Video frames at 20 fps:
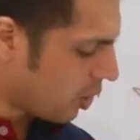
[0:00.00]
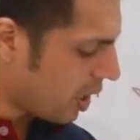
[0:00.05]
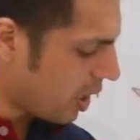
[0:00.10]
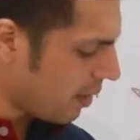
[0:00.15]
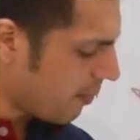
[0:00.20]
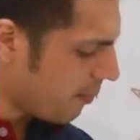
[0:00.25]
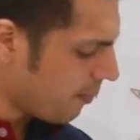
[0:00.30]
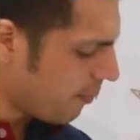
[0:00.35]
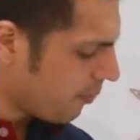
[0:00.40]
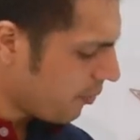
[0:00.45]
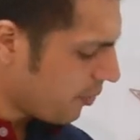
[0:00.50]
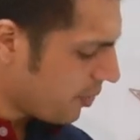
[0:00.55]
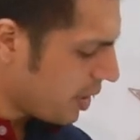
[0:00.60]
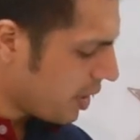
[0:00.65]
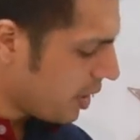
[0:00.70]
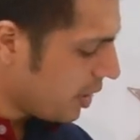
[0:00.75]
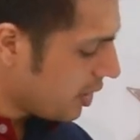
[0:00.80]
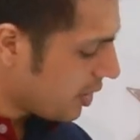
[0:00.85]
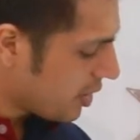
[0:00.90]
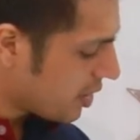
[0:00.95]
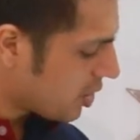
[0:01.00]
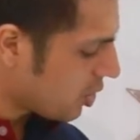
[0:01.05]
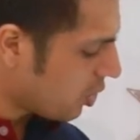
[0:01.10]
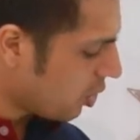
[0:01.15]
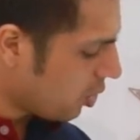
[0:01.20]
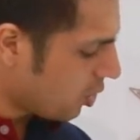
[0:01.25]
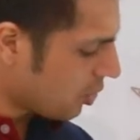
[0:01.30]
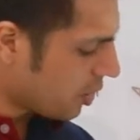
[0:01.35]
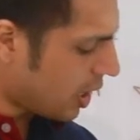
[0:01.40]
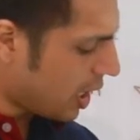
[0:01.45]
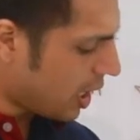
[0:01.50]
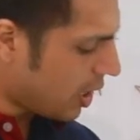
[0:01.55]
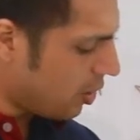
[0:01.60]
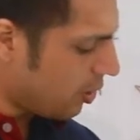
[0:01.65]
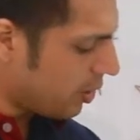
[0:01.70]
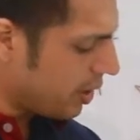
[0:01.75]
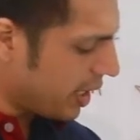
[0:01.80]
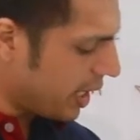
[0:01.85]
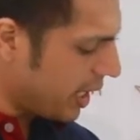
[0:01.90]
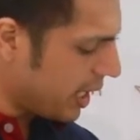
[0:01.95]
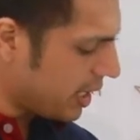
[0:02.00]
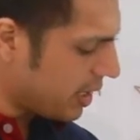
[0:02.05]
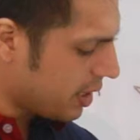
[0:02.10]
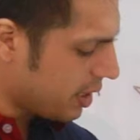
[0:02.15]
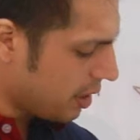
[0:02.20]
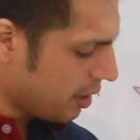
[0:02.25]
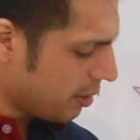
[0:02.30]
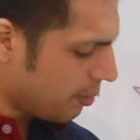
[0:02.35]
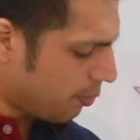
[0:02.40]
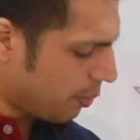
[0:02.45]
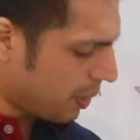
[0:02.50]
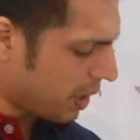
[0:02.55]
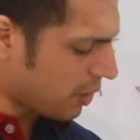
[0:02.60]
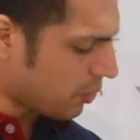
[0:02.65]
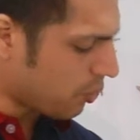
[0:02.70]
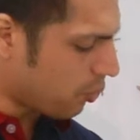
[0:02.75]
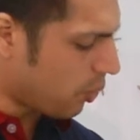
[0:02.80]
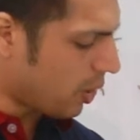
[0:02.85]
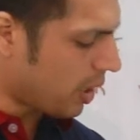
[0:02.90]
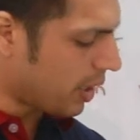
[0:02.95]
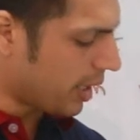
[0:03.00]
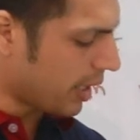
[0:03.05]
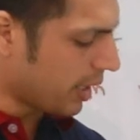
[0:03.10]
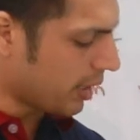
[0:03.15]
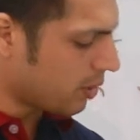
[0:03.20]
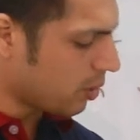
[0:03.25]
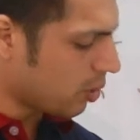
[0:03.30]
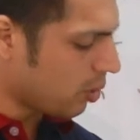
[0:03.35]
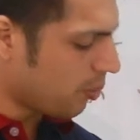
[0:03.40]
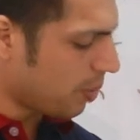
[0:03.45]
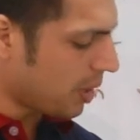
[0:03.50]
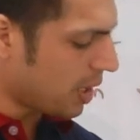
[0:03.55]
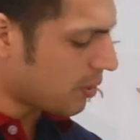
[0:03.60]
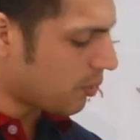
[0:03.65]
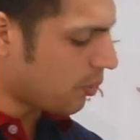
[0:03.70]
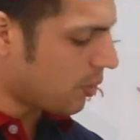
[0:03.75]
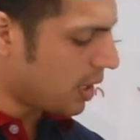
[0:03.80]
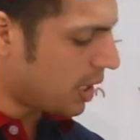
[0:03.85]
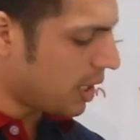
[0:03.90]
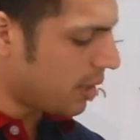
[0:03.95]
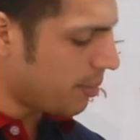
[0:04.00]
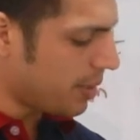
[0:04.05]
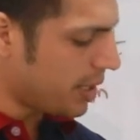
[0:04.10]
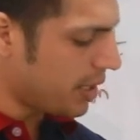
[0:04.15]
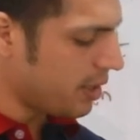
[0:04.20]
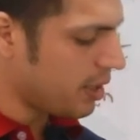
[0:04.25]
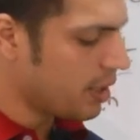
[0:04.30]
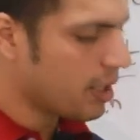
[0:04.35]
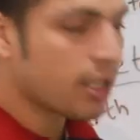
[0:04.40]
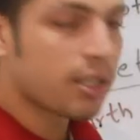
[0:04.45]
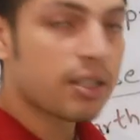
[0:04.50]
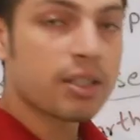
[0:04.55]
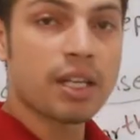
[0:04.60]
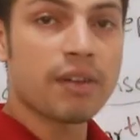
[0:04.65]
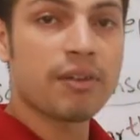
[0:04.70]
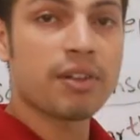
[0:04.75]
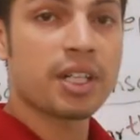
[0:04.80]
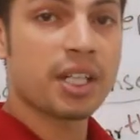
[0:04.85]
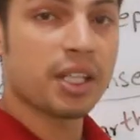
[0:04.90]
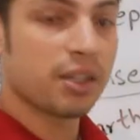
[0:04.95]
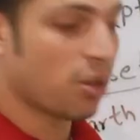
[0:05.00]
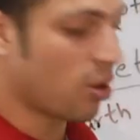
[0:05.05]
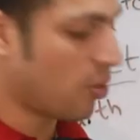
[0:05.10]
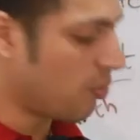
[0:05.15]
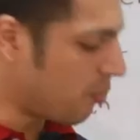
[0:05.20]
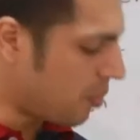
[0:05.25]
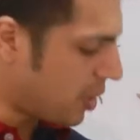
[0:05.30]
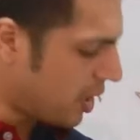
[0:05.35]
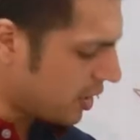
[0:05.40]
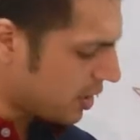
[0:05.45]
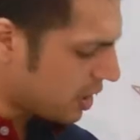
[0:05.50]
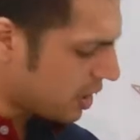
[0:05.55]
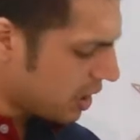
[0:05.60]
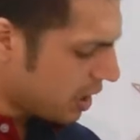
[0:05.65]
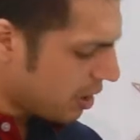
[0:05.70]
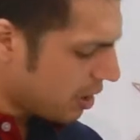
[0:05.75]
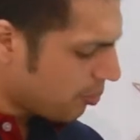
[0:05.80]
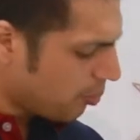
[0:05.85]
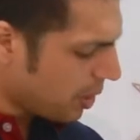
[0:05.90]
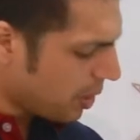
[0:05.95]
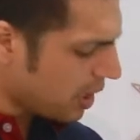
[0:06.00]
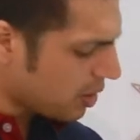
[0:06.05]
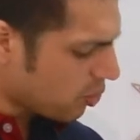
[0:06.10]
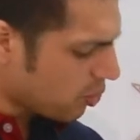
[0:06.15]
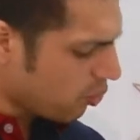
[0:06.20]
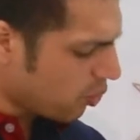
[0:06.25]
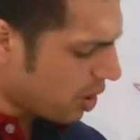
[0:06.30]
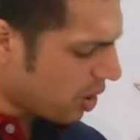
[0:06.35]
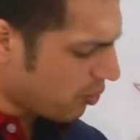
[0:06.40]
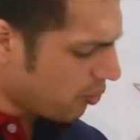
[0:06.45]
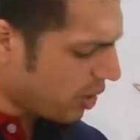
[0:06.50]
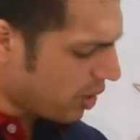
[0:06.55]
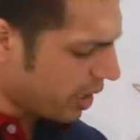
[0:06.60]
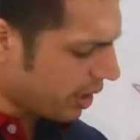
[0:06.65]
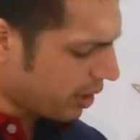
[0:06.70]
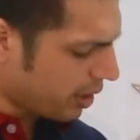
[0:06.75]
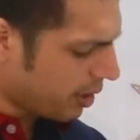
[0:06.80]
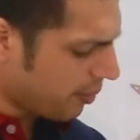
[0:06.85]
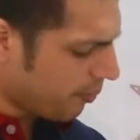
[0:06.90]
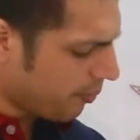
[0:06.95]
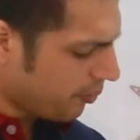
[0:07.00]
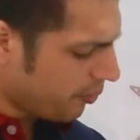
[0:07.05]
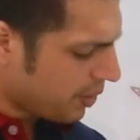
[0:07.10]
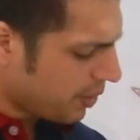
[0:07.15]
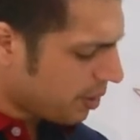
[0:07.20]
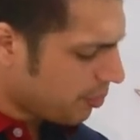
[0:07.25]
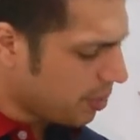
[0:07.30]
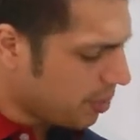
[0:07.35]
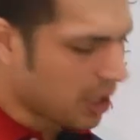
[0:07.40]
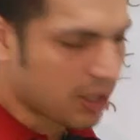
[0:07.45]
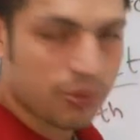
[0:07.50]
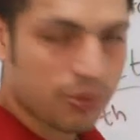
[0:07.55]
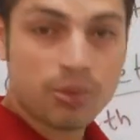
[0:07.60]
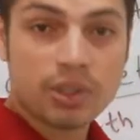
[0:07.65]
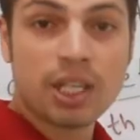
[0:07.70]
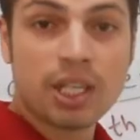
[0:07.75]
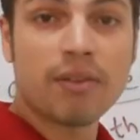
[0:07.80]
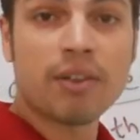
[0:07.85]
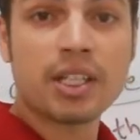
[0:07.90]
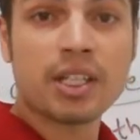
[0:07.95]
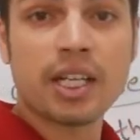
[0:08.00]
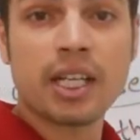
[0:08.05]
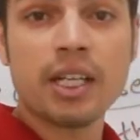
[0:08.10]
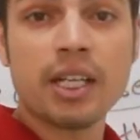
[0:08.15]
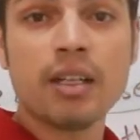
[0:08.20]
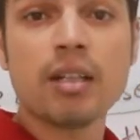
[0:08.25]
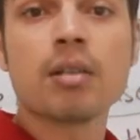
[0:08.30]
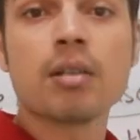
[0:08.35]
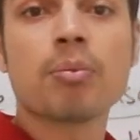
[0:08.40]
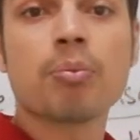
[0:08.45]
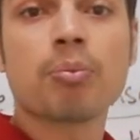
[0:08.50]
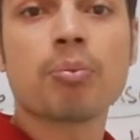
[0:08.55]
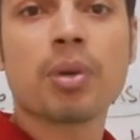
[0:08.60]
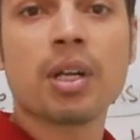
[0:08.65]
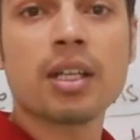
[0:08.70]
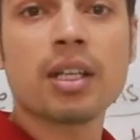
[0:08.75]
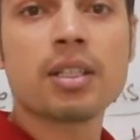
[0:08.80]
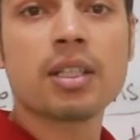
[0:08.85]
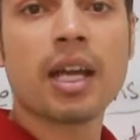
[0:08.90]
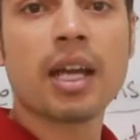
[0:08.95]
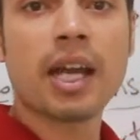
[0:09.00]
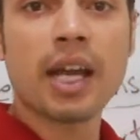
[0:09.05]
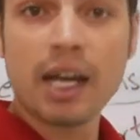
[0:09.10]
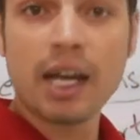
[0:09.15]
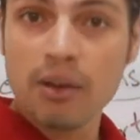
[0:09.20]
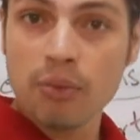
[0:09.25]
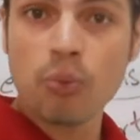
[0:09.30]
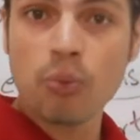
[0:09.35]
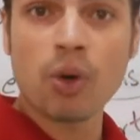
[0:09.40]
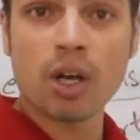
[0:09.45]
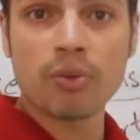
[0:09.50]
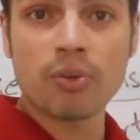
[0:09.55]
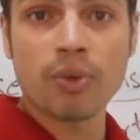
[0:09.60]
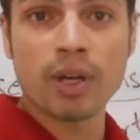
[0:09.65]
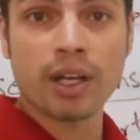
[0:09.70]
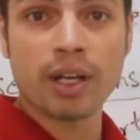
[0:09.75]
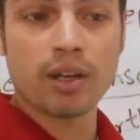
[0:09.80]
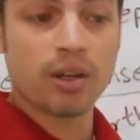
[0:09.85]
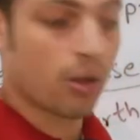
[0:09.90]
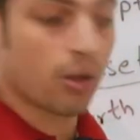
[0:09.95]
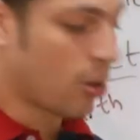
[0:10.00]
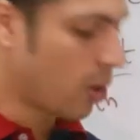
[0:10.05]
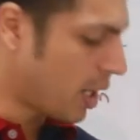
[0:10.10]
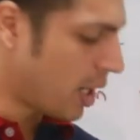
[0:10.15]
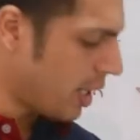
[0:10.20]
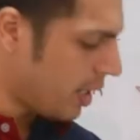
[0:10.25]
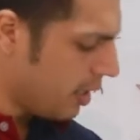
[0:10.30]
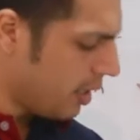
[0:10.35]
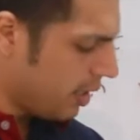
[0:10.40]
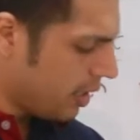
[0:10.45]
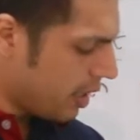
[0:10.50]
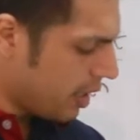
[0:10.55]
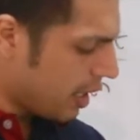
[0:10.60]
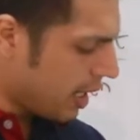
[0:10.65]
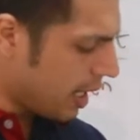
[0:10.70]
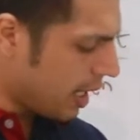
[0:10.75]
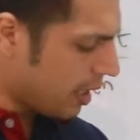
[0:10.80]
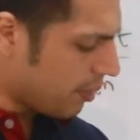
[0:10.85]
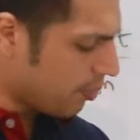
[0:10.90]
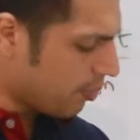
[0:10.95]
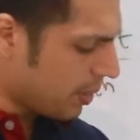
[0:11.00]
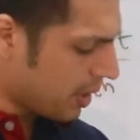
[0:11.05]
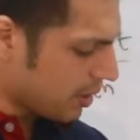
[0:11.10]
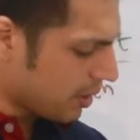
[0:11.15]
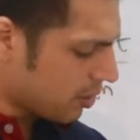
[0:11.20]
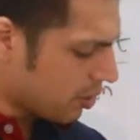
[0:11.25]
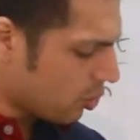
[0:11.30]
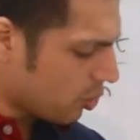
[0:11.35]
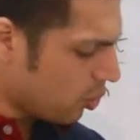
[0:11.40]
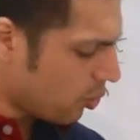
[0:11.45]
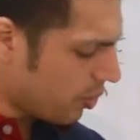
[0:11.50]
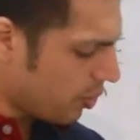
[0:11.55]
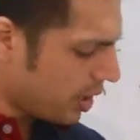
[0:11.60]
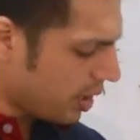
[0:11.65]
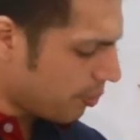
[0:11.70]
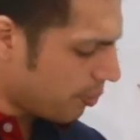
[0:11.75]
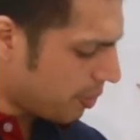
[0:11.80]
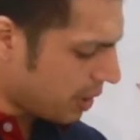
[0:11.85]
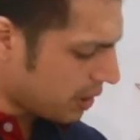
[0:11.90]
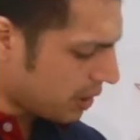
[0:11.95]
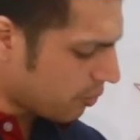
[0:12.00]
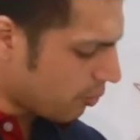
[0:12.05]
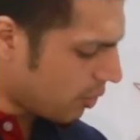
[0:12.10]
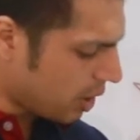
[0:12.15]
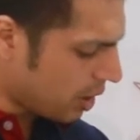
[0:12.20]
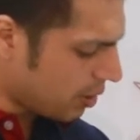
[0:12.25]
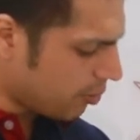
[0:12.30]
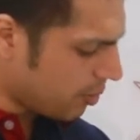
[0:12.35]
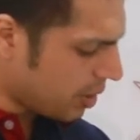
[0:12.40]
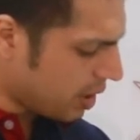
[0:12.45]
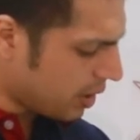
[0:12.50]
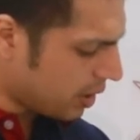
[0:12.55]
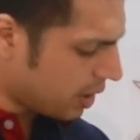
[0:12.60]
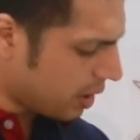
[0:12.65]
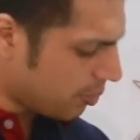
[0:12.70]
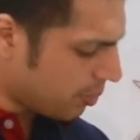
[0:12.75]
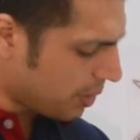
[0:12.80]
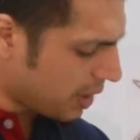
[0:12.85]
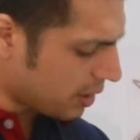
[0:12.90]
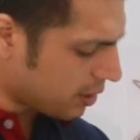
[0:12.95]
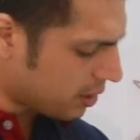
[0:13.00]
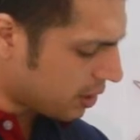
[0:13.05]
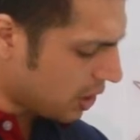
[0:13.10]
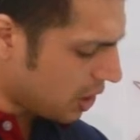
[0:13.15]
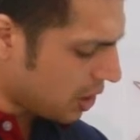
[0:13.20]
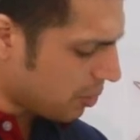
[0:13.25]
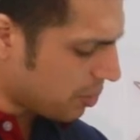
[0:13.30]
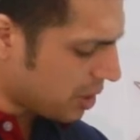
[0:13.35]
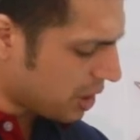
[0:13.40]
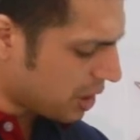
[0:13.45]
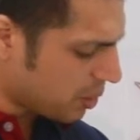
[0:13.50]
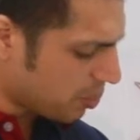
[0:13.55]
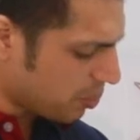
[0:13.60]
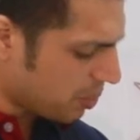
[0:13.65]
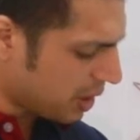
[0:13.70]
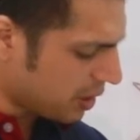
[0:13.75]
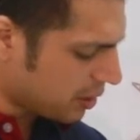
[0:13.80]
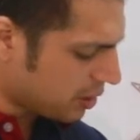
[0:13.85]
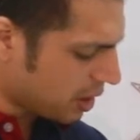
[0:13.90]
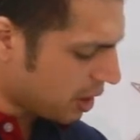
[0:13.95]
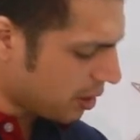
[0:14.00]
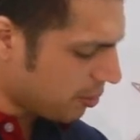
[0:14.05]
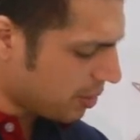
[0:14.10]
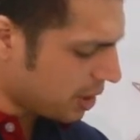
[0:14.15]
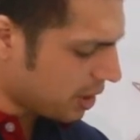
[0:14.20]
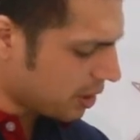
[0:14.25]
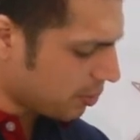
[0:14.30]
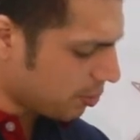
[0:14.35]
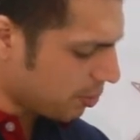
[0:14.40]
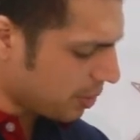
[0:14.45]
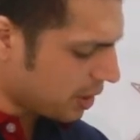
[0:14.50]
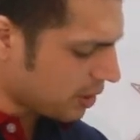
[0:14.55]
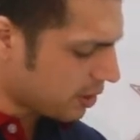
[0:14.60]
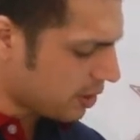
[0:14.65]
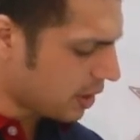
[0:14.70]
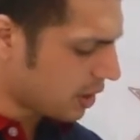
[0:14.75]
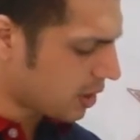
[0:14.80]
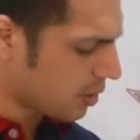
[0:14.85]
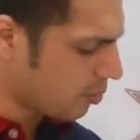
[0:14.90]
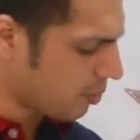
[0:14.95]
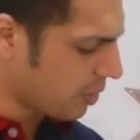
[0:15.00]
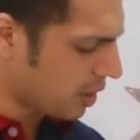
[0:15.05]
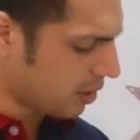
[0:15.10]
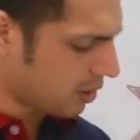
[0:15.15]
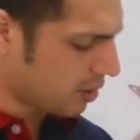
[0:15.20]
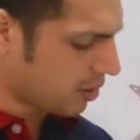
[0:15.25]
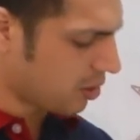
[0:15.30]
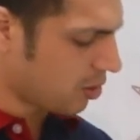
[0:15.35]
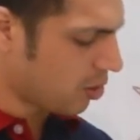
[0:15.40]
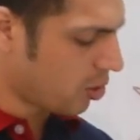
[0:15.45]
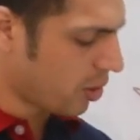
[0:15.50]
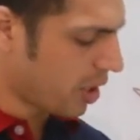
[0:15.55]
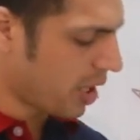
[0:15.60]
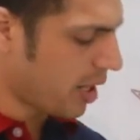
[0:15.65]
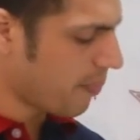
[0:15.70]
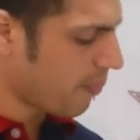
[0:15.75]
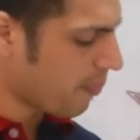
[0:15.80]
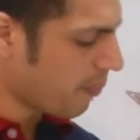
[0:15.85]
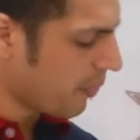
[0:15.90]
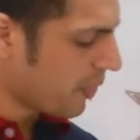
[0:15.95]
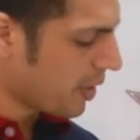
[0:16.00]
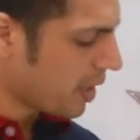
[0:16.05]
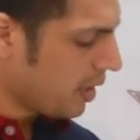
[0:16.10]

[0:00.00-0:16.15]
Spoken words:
Okay. So now date plus 1 day. So plus 1 day means 17th of March. Plus 1 week. Plus 17 plus add 1 week. Okay. And plus 2 weeks plus 1 month plus 3 months plus 3 months plus 6 months. Okay.